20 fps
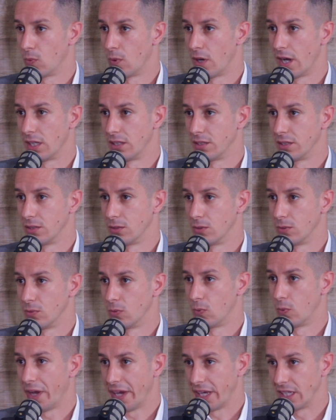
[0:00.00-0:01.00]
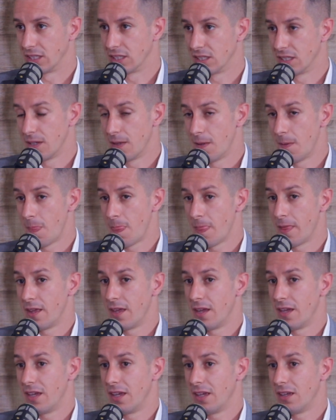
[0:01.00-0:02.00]
while you wait.
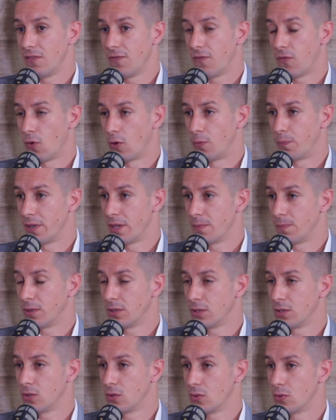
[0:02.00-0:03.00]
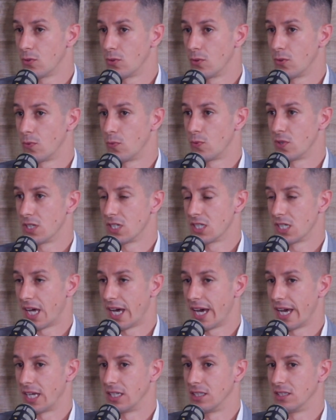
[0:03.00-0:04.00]
For people who
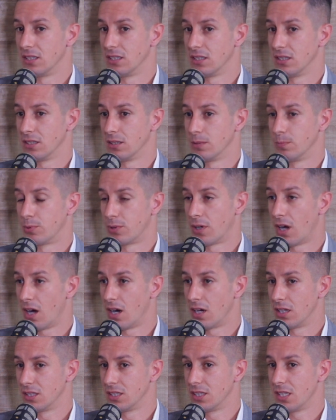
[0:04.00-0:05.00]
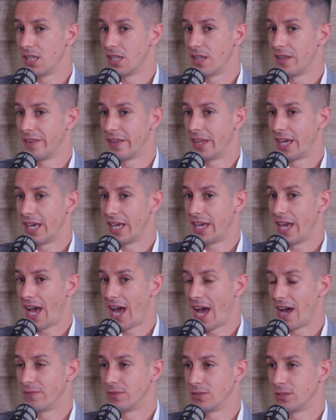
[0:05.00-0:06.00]
reside abroad, they
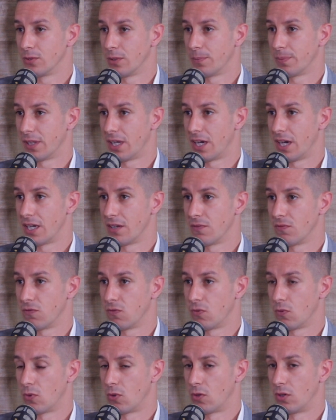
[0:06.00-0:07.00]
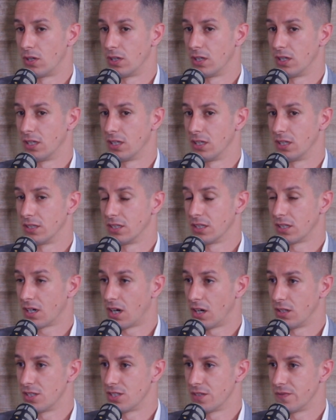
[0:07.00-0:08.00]
have to apply for the
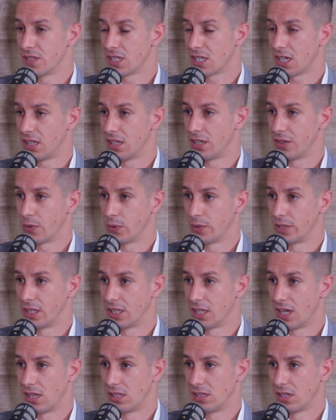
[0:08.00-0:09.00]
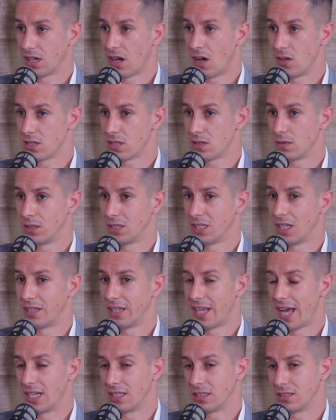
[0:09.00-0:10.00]
Codice Fiscale through the Italian consulate,
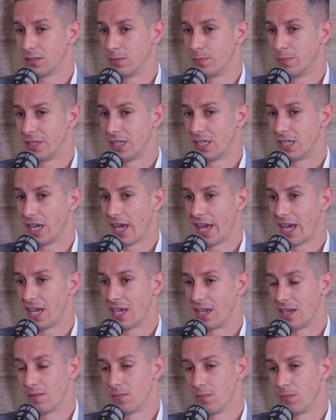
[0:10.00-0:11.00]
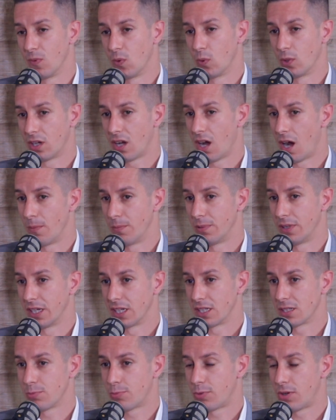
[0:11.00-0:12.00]
and that could be a more
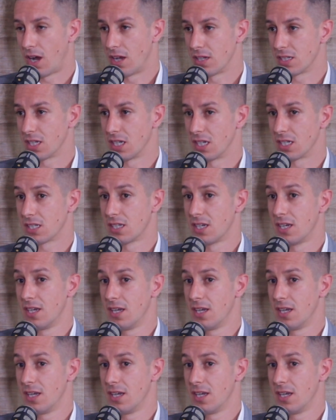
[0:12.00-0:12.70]
complex process